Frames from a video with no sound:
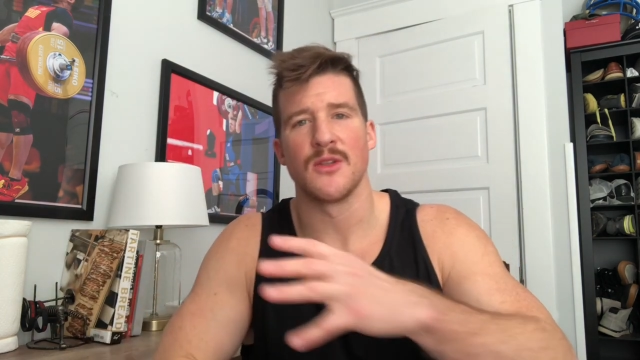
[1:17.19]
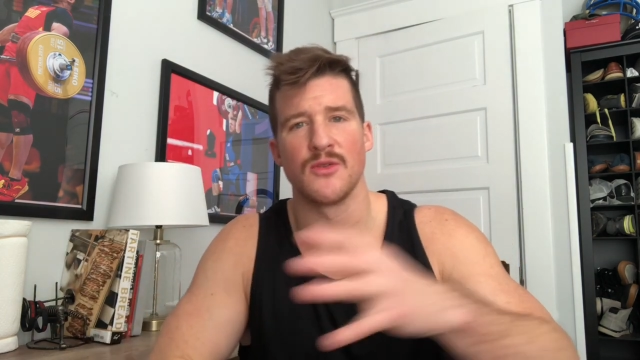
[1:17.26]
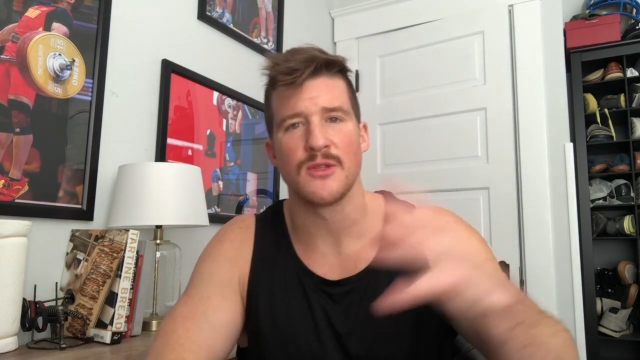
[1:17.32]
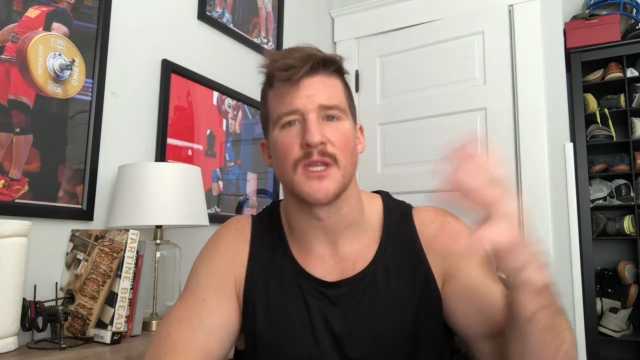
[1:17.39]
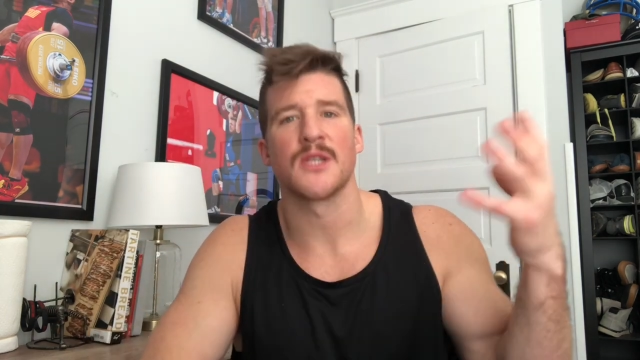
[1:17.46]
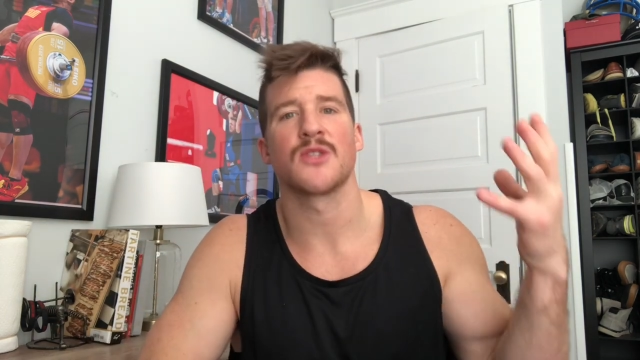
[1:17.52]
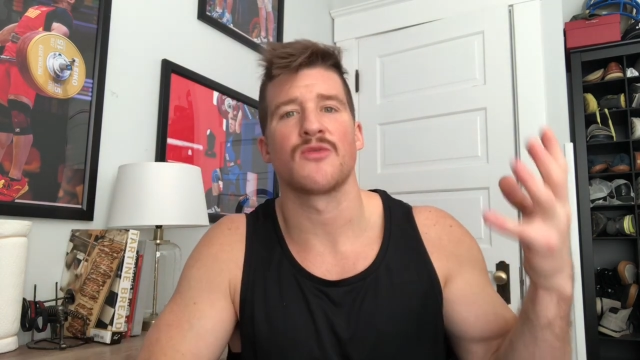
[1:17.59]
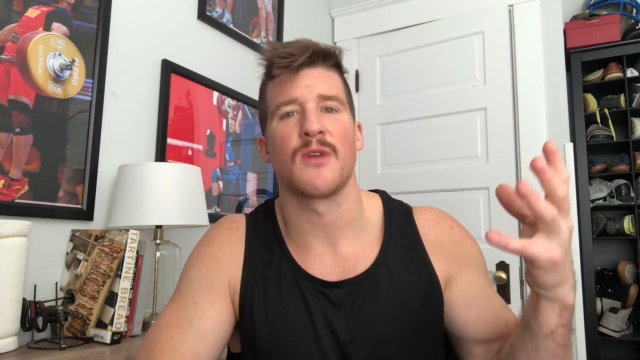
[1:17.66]
that
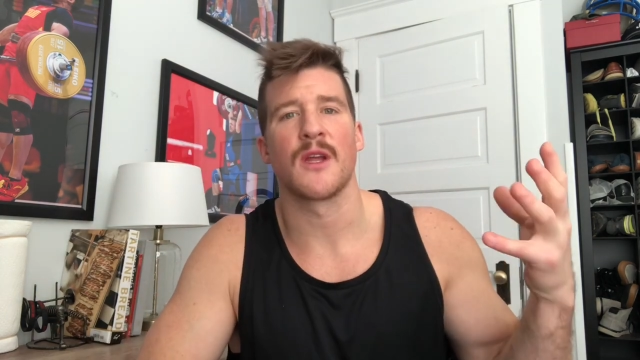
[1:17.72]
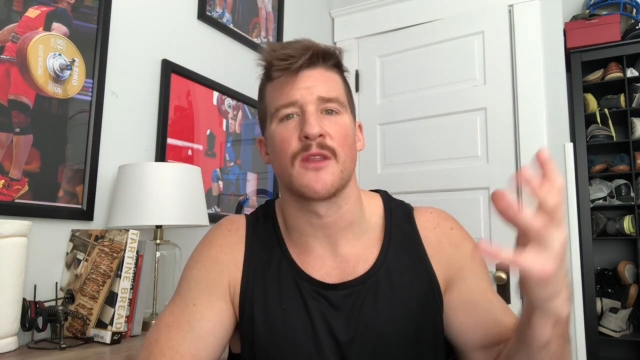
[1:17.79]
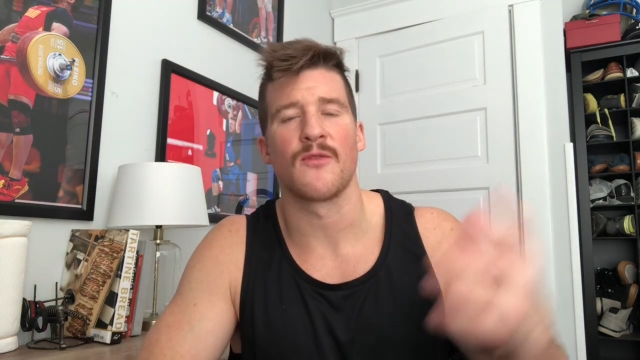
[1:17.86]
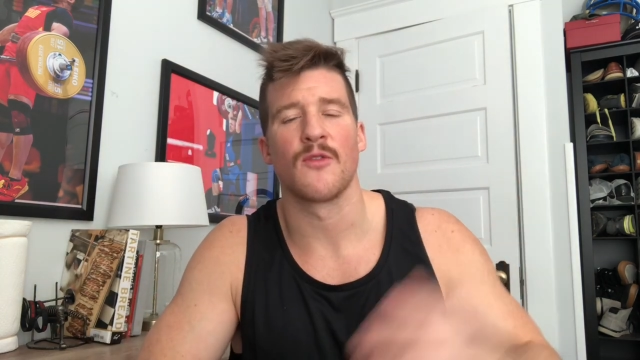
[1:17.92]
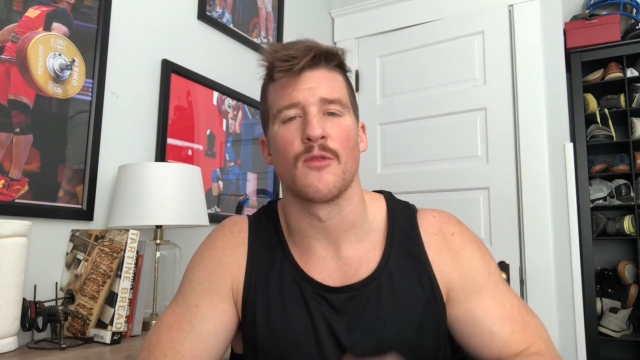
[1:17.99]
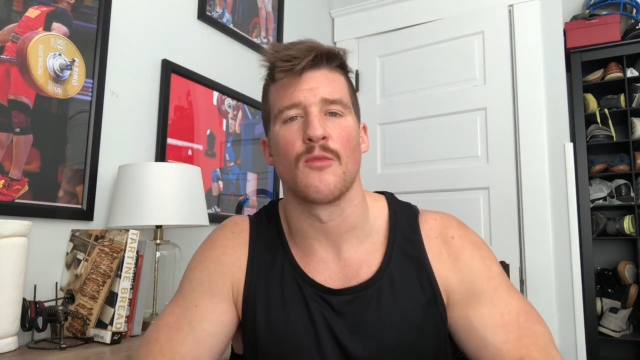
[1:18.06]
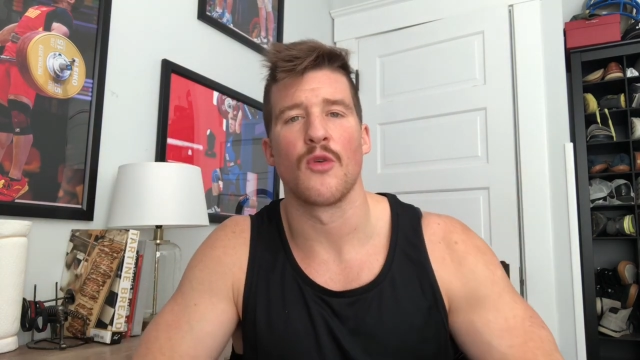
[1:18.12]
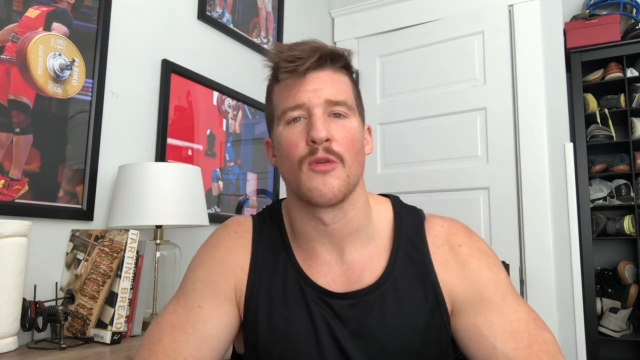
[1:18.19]
strength for
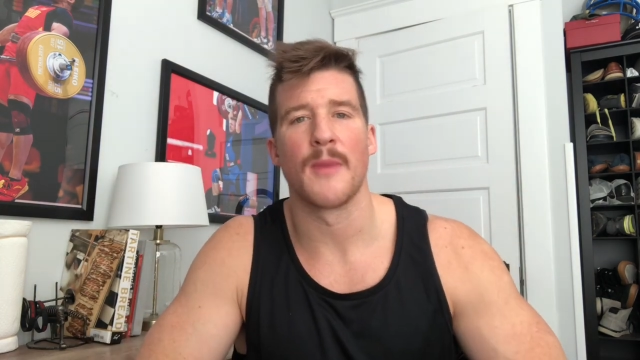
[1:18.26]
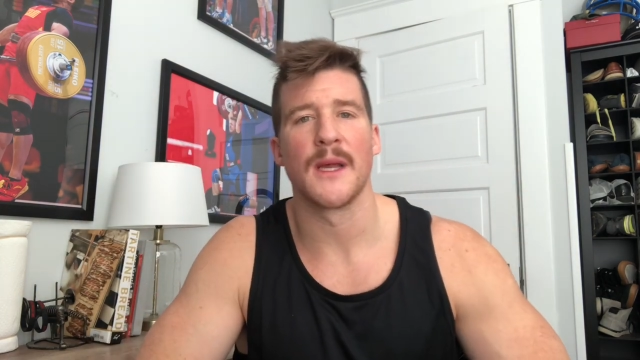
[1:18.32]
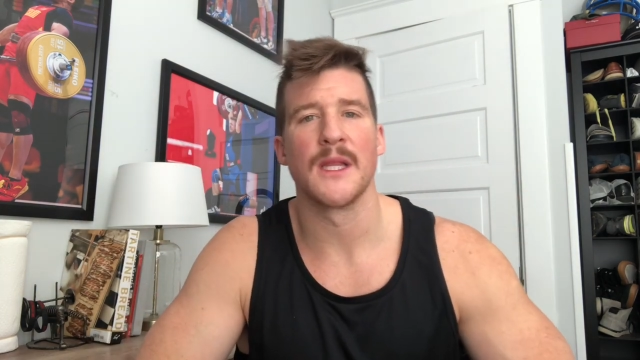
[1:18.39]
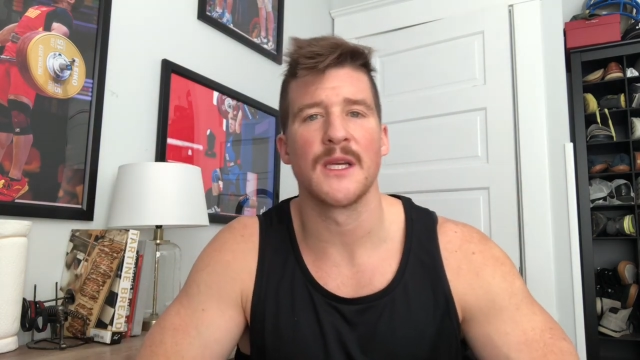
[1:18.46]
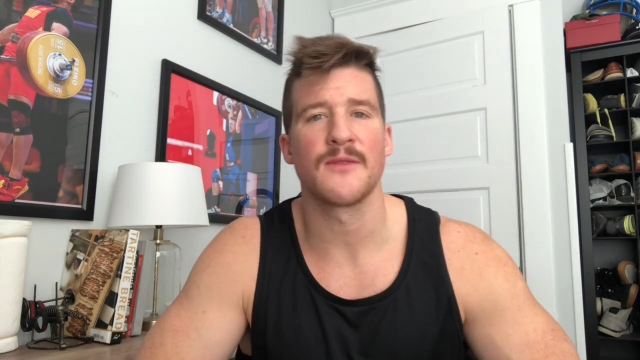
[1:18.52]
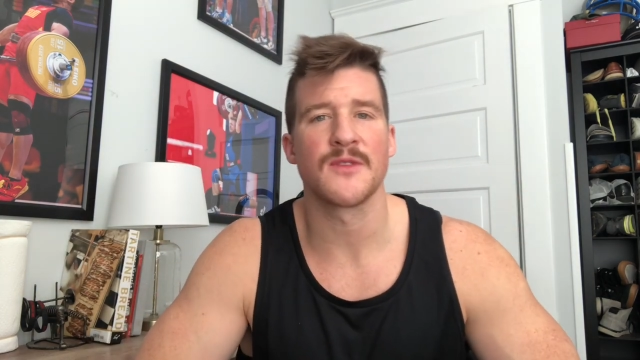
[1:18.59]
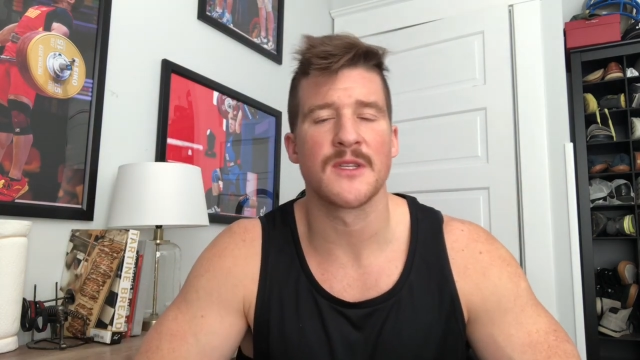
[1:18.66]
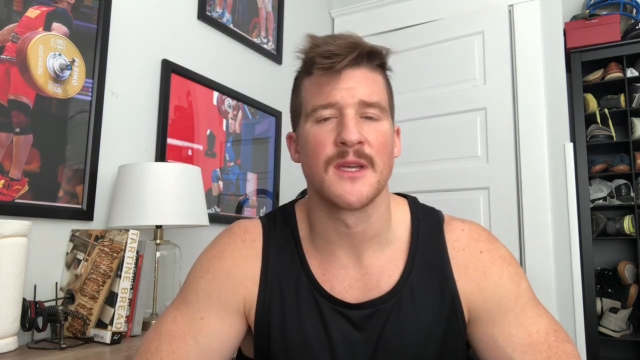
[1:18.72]
more of my
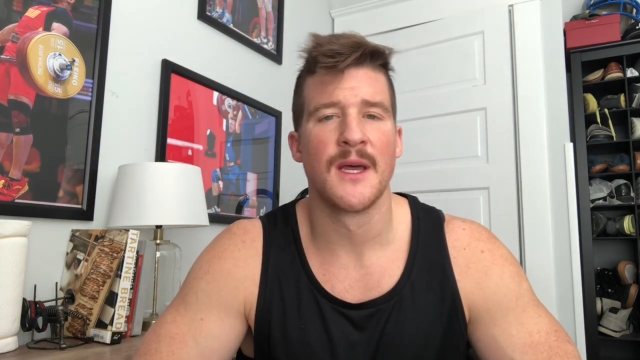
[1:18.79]
lifts.